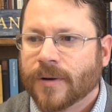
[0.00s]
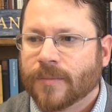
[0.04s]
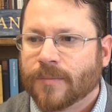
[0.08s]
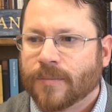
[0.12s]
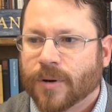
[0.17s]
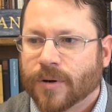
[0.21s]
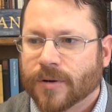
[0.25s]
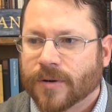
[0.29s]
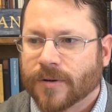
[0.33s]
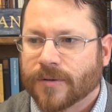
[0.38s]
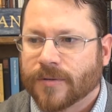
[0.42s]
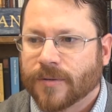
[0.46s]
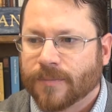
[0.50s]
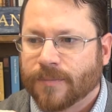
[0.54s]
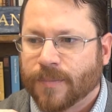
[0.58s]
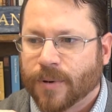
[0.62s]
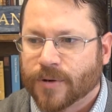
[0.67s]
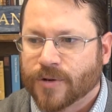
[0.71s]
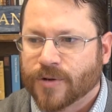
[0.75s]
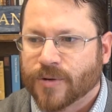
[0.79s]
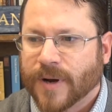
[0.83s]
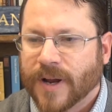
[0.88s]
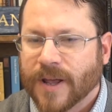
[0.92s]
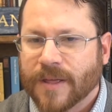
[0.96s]

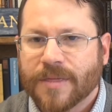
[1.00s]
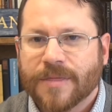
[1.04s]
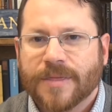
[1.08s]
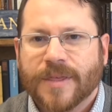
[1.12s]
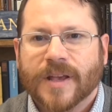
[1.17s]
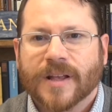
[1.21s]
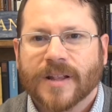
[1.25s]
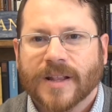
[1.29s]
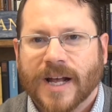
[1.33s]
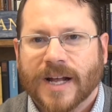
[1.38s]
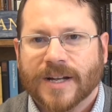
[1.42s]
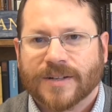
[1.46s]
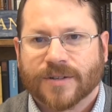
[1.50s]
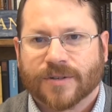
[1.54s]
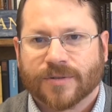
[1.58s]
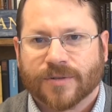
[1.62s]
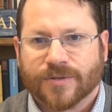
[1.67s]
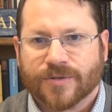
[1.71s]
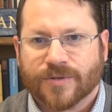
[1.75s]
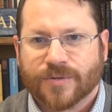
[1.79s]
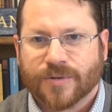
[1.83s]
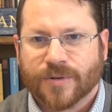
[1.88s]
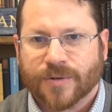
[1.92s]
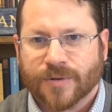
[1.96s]
portraying theological
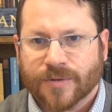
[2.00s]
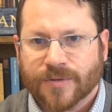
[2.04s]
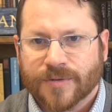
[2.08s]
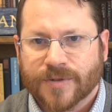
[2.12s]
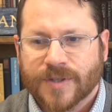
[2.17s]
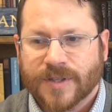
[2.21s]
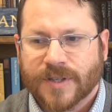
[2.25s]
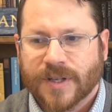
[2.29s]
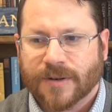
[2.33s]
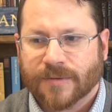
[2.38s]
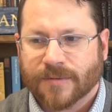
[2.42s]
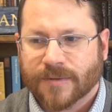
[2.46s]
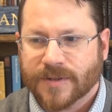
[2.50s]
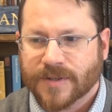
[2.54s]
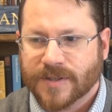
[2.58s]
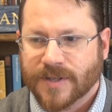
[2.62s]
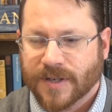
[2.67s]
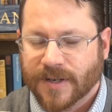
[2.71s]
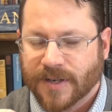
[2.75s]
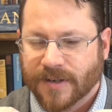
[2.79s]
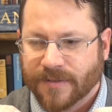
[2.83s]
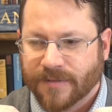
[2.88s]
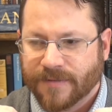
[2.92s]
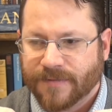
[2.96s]
truths. It was
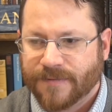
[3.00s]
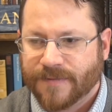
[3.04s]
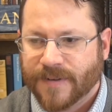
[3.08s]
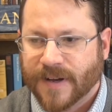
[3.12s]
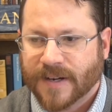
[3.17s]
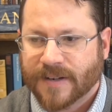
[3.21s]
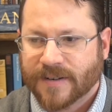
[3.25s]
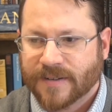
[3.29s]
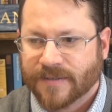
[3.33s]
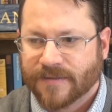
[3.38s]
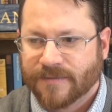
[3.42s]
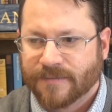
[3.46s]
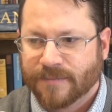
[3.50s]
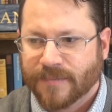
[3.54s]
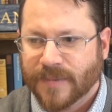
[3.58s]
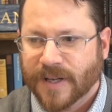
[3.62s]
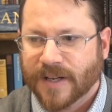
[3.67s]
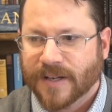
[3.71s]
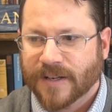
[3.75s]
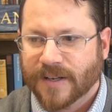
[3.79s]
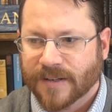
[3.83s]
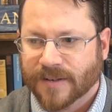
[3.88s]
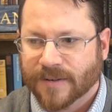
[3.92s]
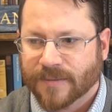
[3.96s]
an effective
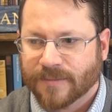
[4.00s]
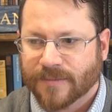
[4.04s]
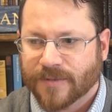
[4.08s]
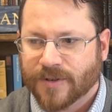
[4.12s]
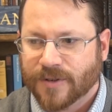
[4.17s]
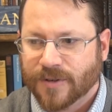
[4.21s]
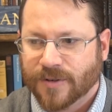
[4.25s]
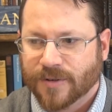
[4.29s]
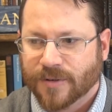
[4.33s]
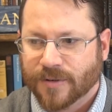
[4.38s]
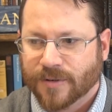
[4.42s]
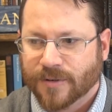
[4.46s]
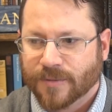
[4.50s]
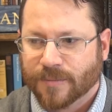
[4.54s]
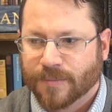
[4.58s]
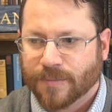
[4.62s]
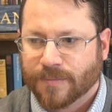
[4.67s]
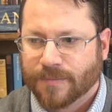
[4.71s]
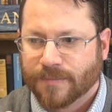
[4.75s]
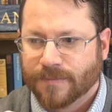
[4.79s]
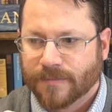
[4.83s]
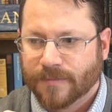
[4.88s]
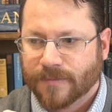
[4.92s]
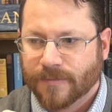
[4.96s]
medium to
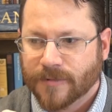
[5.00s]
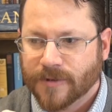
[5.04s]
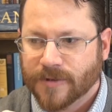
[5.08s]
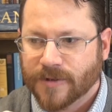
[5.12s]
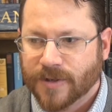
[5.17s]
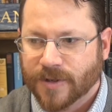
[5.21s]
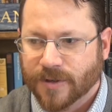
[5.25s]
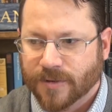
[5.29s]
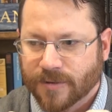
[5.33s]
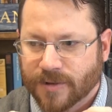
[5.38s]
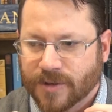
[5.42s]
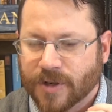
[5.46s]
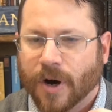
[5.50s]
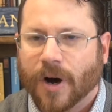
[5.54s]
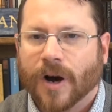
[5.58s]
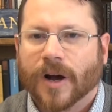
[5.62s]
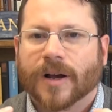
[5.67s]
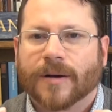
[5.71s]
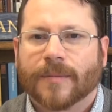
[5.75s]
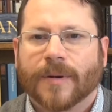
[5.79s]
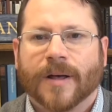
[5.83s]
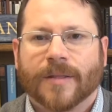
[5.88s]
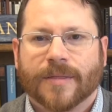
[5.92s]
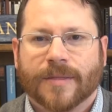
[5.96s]

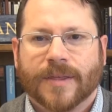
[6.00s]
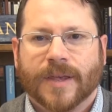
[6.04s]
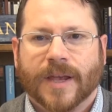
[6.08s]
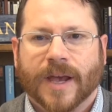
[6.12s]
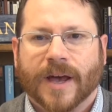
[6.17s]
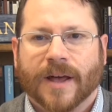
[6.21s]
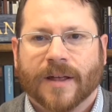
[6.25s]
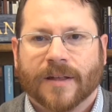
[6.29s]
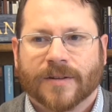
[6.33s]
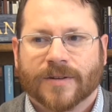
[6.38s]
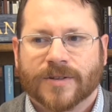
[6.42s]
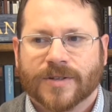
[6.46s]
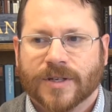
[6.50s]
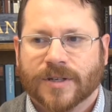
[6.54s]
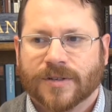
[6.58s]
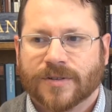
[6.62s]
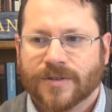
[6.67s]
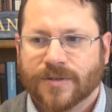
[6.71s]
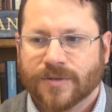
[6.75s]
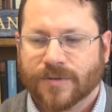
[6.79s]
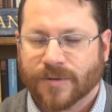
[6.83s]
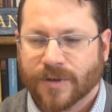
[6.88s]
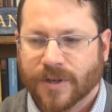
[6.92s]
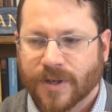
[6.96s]
talk about theology,
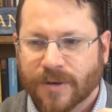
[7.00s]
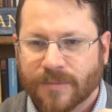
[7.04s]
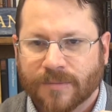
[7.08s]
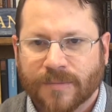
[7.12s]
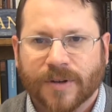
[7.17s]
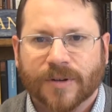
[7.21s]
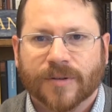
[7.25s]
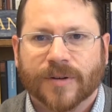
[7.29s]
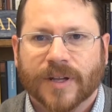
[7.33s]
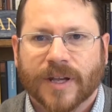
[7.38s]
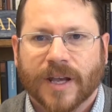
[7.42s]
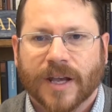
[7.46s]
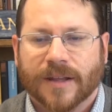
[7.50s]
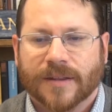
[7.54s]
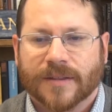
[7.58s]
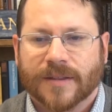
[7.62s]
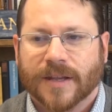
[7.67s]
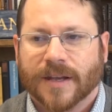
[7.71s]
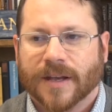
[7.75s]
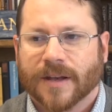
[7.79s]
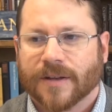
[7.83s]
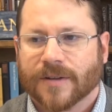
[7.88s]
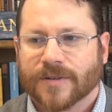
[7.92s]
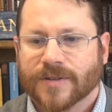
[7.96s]
to communicate
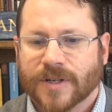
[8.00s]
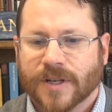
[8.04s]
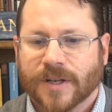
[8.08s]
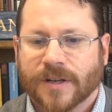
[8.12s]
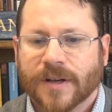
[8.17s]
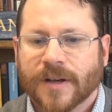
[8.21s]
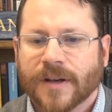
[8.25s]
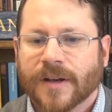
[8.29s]
theology.